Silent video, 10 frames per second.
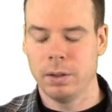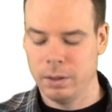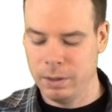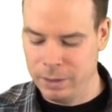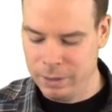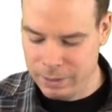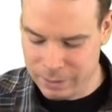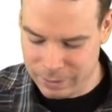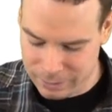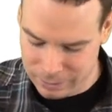
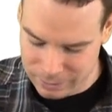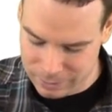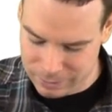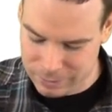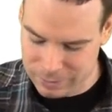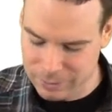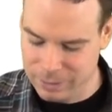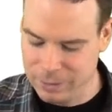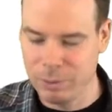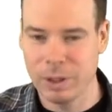Ah,
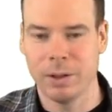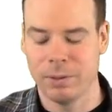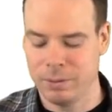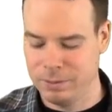there we go.